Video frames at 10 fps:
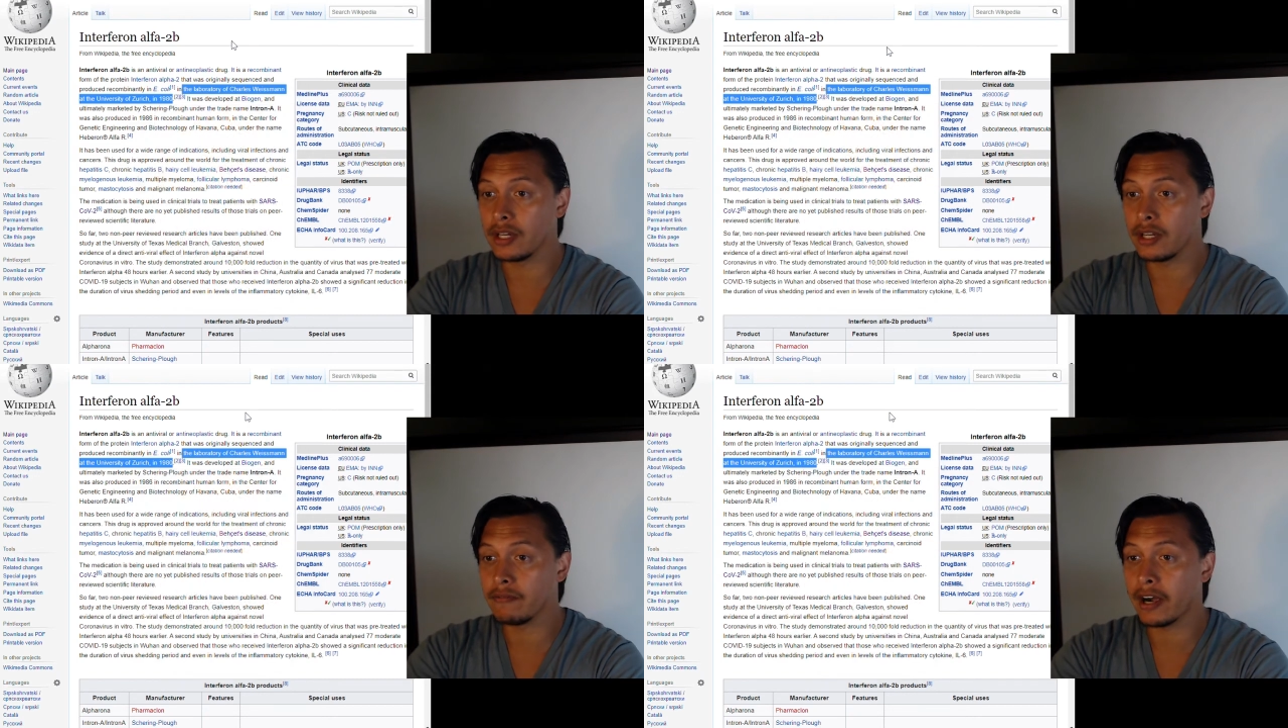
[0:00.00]

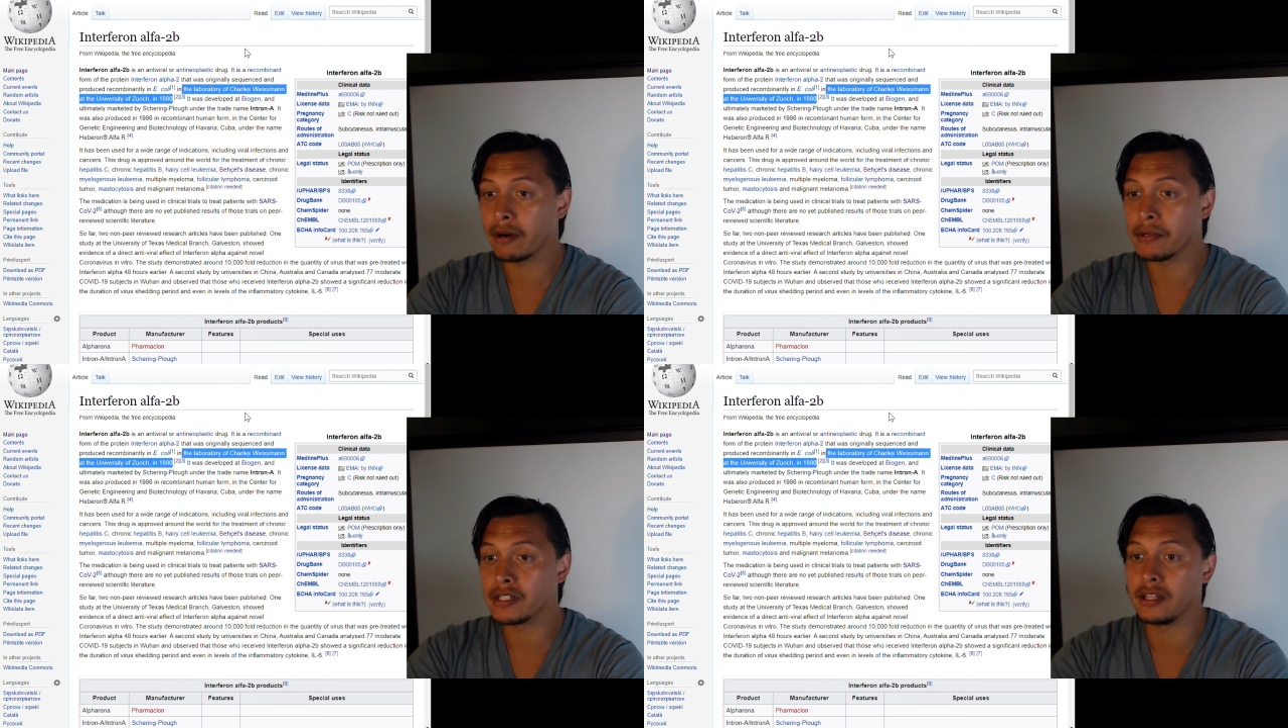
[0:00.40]

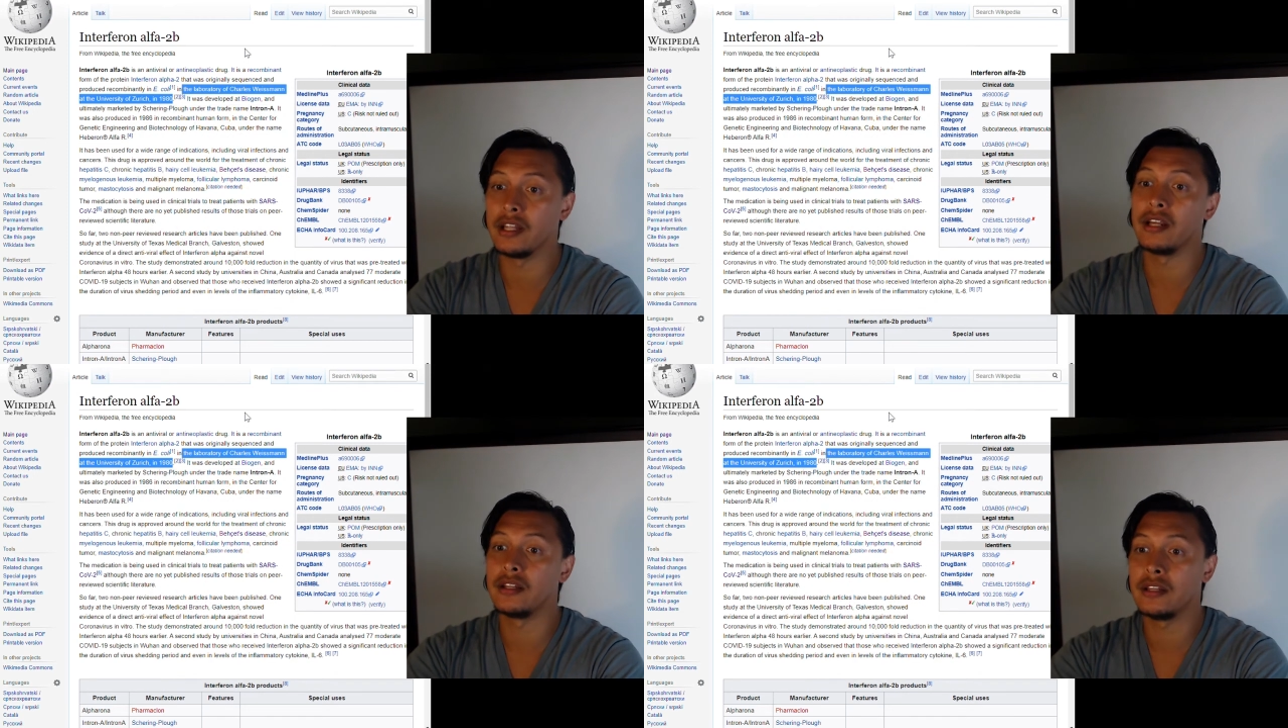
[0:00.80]
environment, and
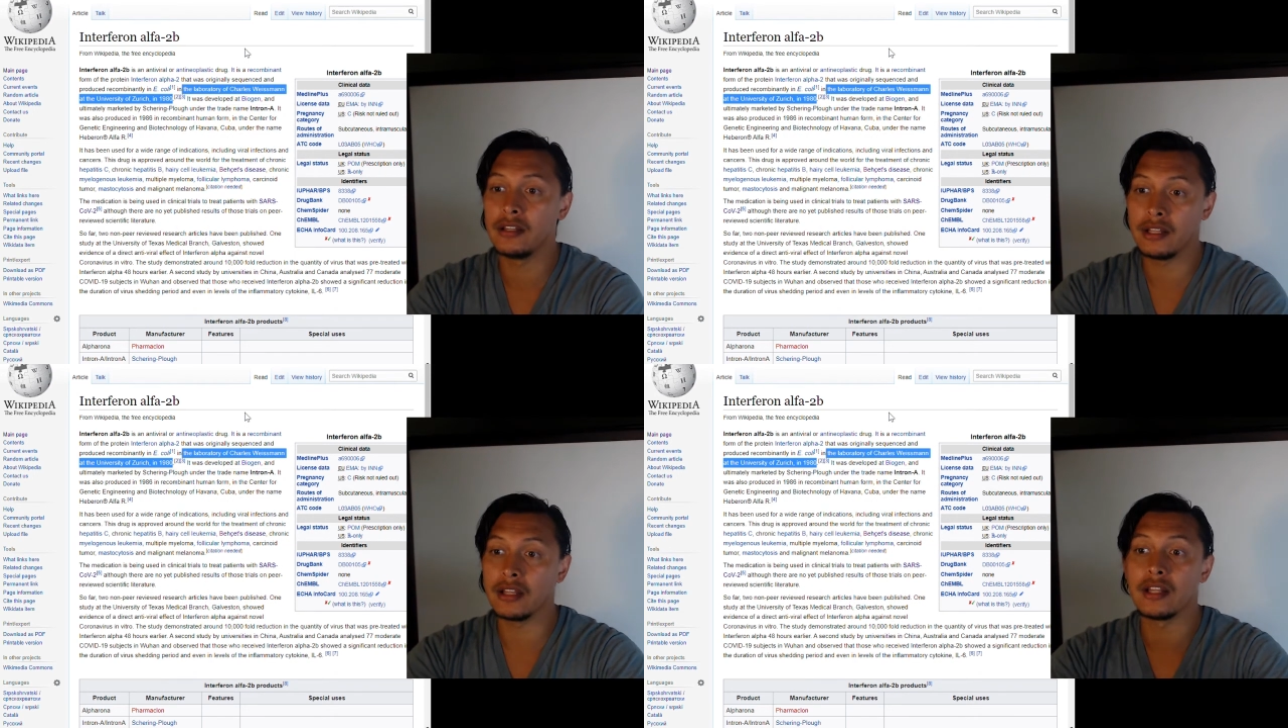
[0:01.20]

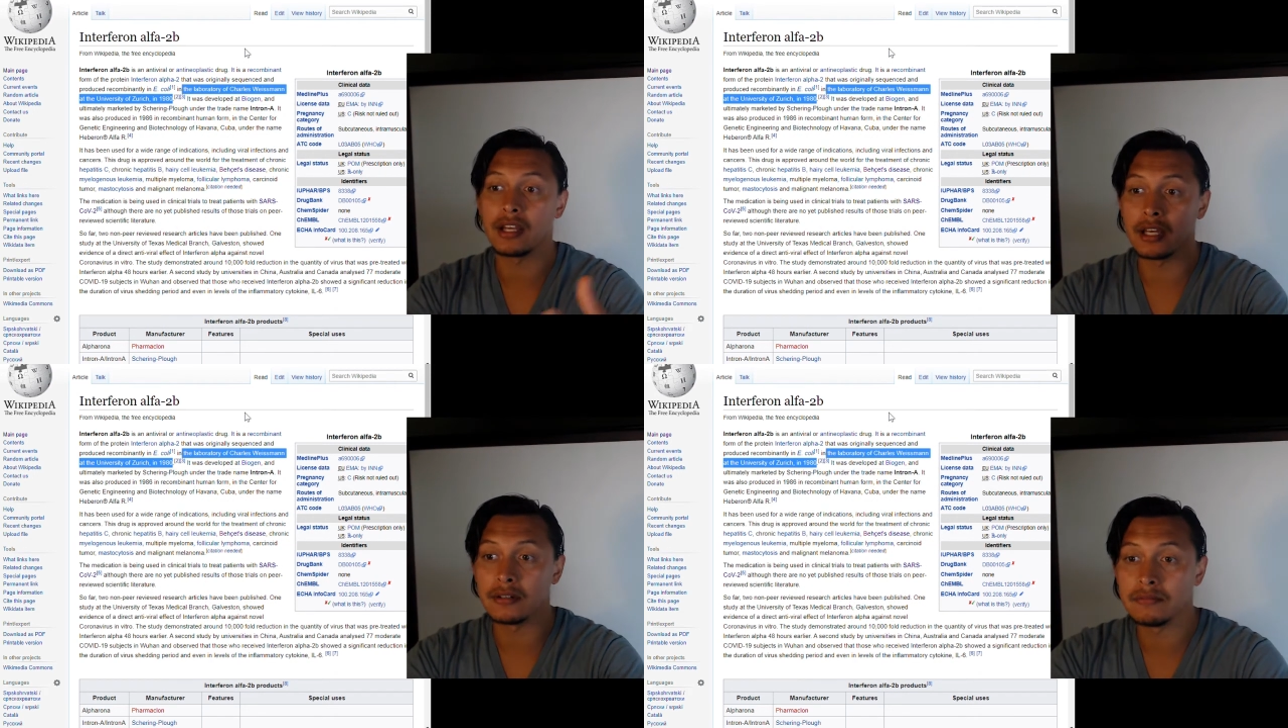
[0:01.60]
then they
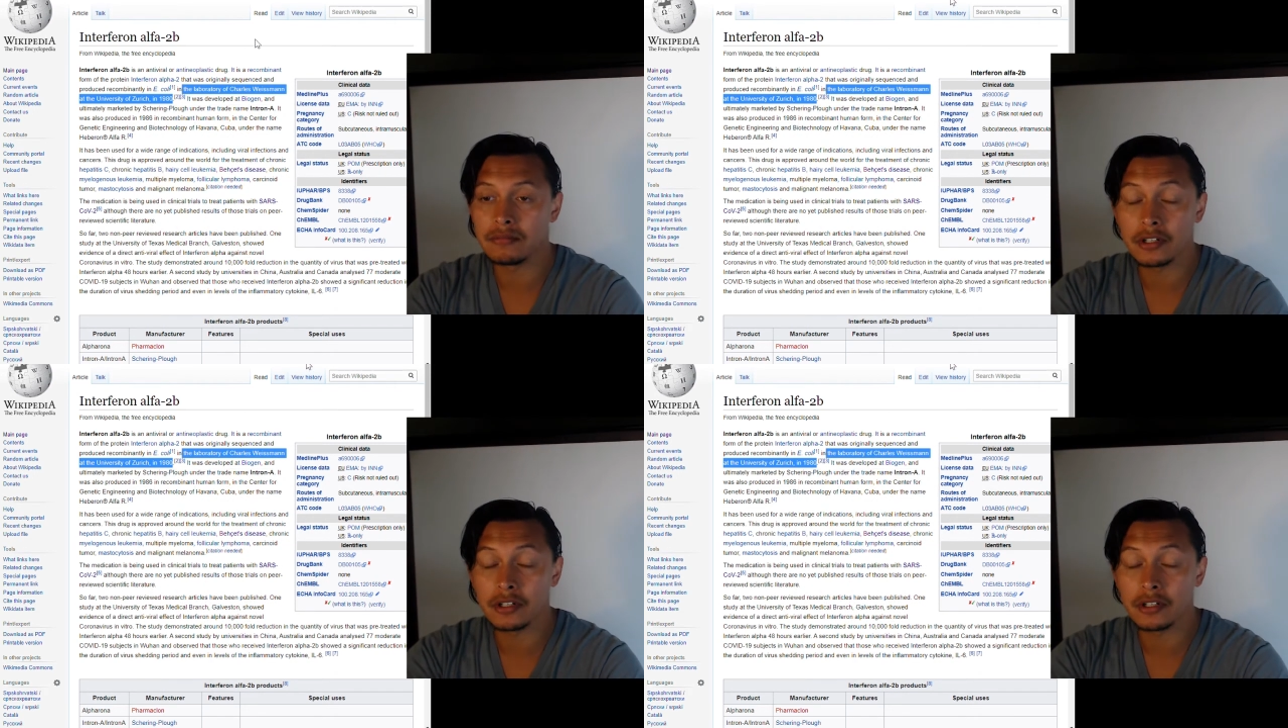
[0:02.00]
can,